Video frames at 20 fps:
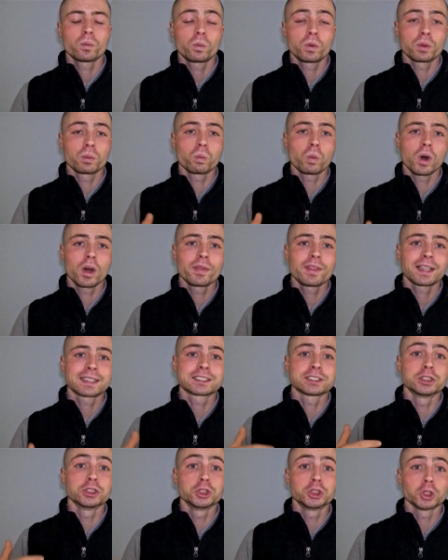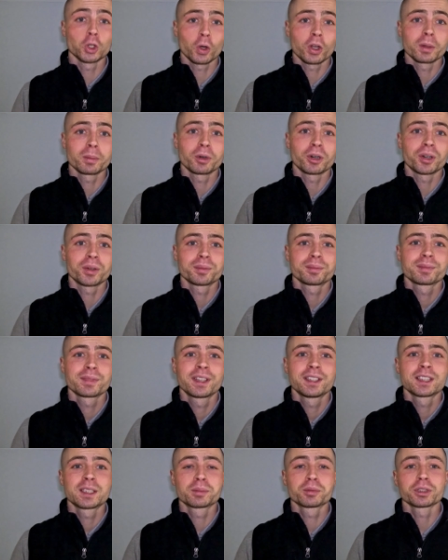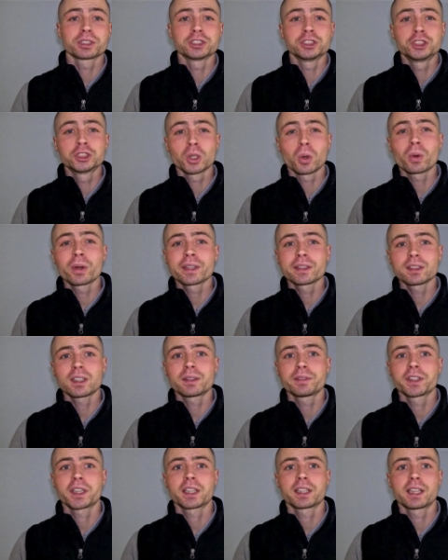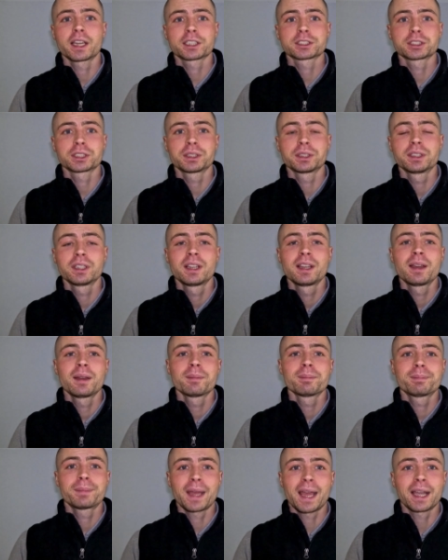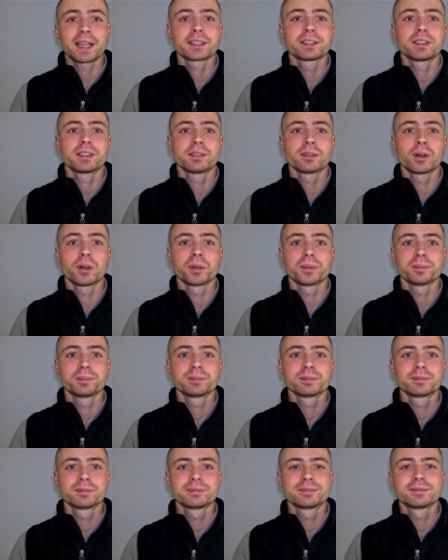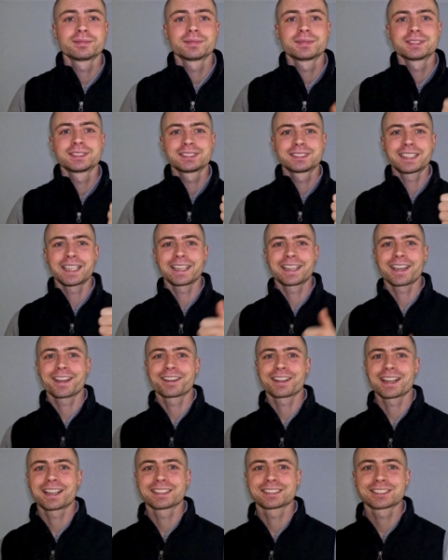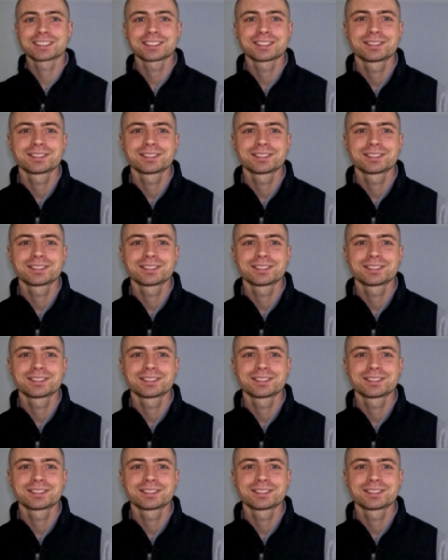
with one that's enjoyable, to bring joy, love, and connection back into the home. Take care, guys.